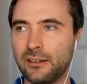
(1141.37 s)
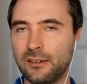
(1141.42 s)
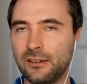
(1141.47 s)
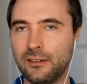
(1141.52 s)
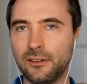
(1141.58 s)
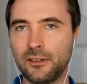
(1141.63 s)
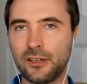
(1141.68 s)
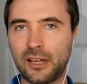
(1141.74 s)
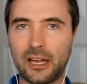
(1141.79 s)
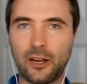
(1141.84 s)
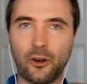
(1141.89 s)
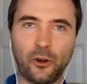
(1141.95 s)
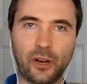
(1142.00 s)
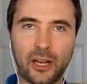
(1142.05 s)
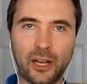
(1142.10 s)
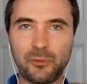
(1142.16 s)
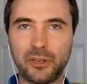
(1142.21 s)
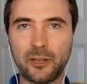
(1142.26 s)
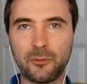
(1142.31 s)
how
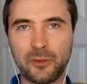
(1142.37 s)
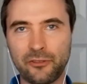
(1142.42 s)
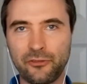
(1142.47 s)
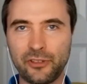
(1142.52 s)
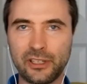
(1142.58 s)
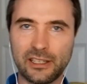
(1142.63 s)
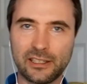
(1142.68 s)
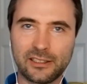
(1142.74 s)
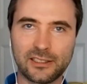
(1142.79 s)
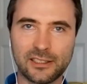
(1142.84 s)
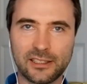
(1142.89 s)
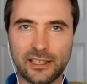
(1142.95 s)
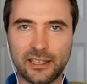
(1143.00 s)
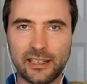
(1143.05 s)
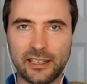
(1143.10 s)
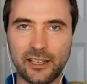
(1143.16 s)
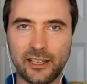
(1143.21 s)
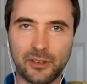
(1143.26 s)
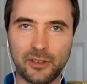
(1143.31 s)
happy am I feeling
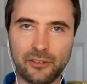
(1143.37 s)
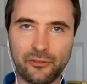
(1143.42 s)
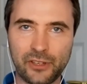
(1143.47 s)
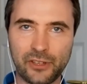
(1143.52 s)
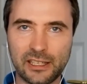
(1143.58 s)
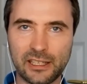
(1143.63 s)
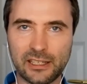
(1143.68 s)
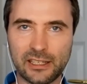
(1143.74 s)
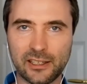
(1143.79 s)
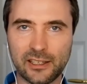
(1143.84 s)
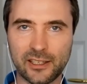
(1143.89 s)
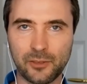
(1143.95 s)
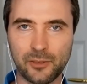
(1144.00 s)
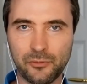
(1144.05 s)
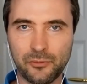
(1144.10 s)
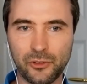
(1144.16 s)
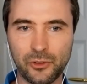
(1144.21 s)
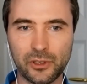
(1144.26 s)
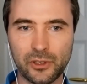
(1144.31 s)
today? Am I feeling like
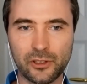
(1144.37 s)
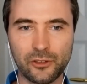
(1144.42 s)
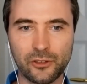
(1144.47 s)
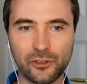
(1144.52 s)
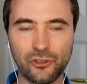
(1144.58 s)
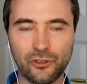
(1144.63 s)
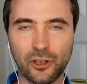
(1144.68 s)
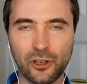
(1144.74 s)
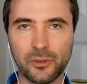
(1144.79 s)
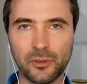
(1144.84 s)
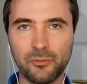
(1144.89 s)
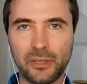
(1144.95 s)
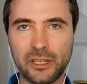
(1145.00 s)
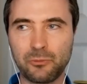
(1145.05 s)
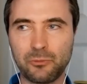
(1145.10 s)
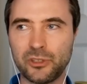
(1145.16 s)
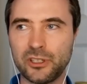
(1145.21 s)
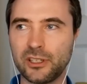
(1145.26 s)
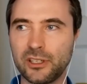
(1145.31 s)
I'm doing a good job and being
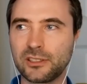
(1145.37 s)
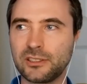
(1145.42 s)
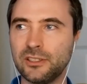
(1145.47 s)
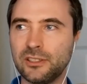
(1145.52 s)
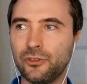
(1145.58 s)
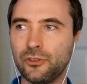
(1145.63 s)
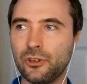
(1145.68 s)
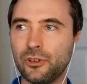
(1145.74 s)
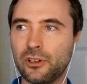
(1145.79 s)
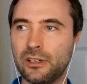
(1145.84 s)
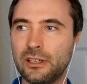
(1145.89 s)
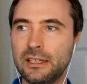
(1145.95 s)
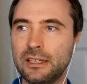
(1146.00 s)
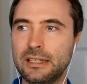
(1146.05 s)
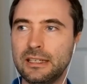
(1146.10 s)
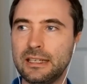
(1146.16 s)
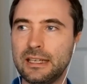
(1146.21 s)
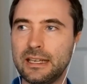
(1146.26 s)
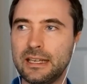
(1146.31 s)
productive? Or
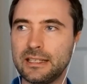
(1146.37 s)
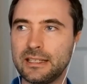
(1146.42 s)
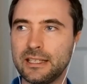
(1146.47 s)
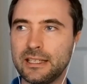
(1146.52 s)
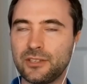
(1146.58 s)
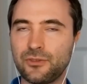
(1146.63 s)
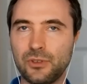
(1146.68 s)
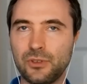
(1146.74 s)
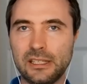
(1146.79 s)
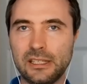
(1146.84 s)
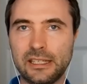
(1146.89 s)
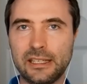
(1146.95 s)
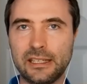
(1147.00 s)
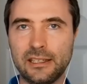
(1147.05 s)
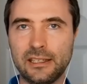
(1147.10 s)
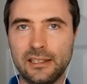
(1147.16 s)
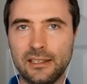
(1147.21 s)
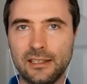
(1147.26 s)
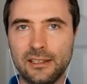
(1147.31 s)
is this
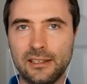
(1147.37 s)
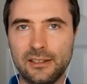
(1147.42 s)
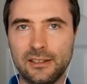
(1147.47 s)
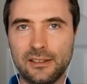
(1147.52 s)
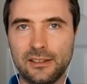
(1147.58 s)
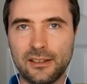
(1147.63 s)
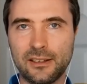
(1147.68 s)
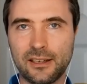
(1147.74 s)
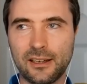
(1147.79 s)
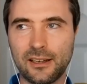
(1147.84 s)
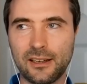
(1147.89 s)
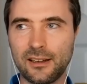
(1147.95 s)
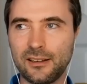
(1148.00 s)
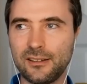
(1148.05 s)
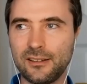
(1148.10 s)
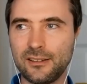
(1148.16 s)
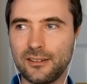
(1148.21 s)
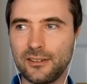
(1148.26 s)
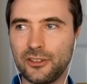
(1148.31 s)
really
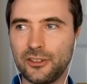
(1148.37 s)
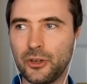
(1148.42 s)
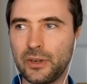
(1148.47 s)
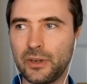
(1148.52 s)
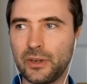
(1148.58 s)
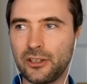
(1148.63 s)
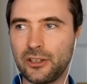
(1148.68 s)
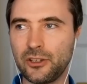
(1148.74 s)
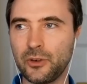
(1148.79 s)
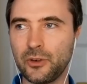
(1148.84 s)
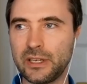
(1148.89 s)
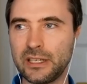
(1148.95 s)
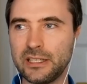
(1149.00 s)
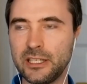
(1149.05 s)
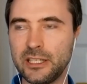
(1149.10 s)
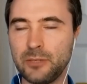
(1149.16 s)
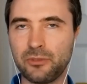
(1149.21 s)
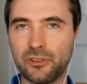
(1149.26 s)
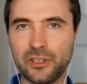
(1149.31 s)
going
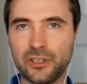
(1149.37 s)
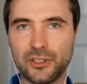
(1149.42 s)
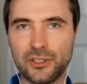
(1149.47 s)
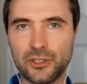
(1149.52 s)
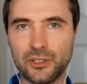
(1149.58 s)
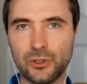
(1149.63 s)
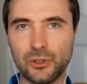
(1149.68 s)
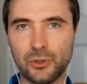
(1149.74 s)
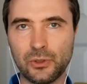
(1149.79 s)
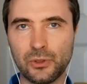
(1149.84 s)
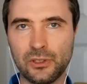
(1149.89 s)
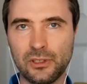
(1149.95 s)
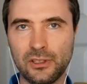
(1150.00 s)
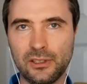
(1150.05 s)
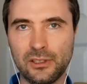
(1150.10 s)
deeper into